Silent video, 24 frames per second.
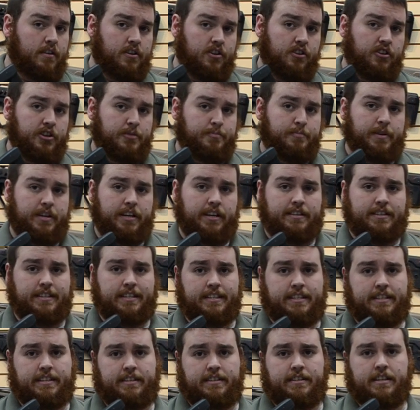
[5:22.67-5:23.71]
just because
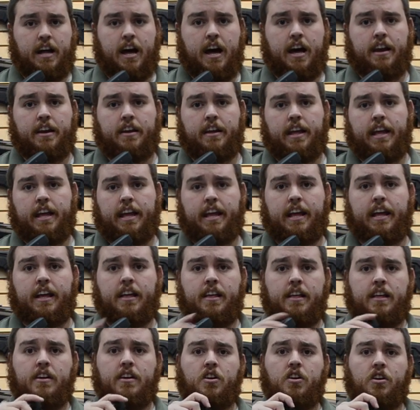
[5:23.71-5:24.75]
this is not a
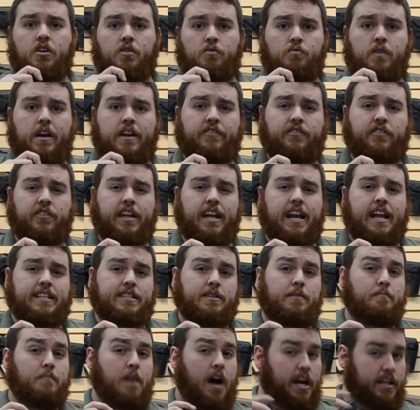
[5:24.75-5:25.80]
rifle that has
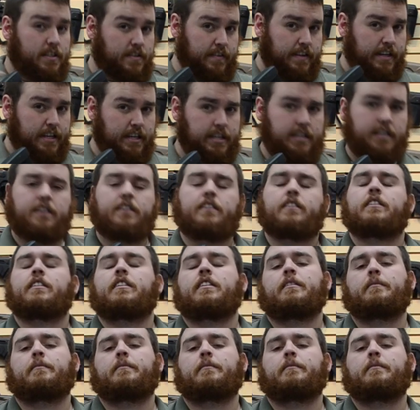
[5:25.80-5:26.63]
a MOSFET in it,